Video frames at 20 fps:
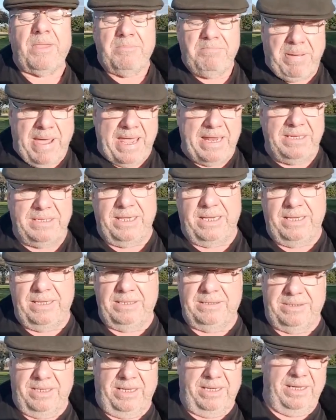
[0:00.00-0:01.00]

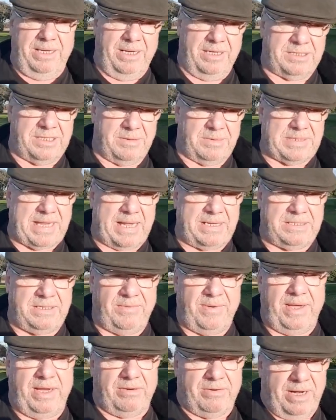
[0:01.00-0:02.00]
pending the
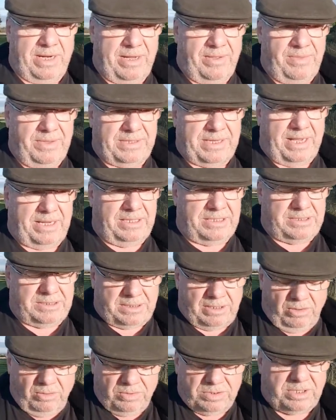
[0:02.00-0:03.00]
substantive hearing, and the dates
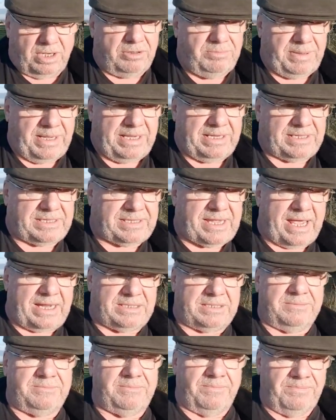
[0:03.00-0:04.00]
also being
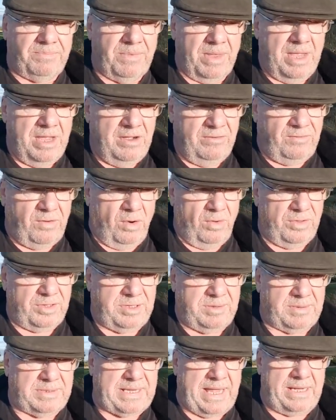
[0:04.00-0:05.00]
set for the
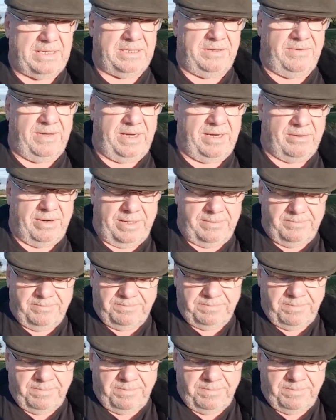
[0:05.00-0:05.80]
substantive hearing.